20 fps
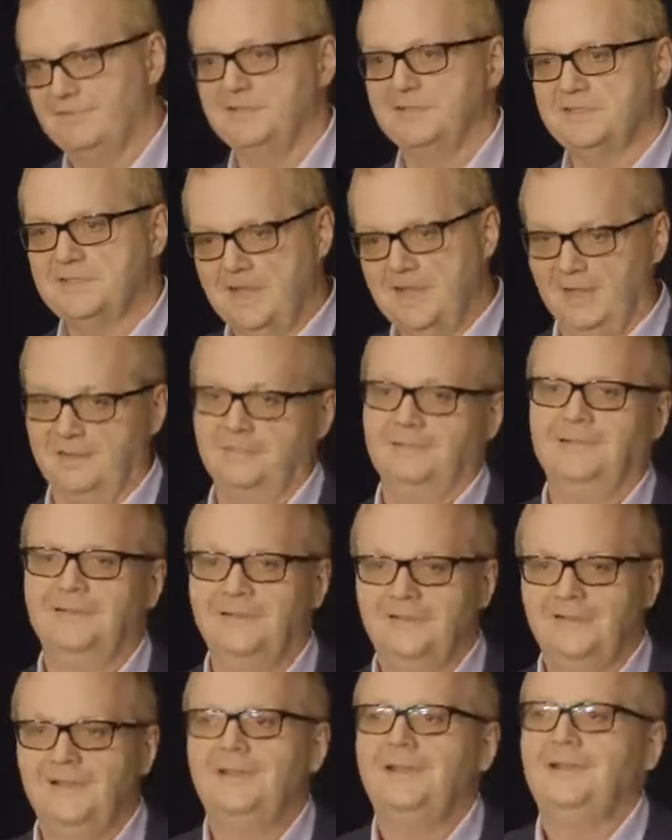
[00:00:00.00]
it instead.
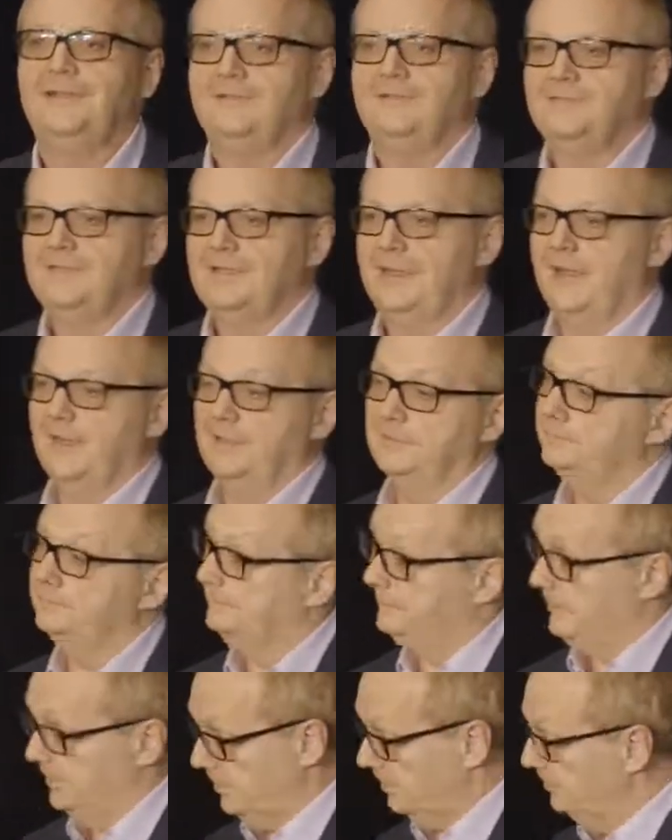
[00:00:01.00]

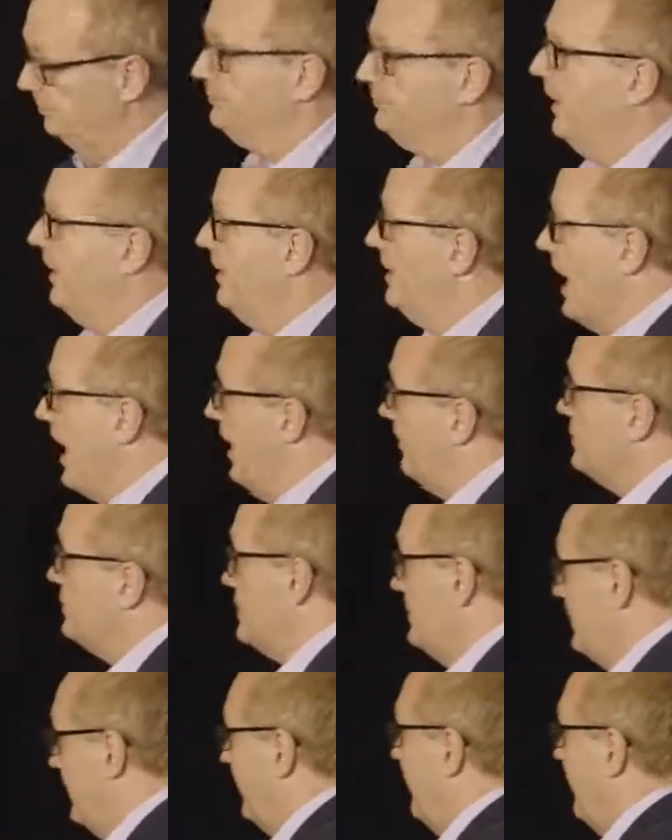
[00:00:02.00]
And, you know, I, have seen it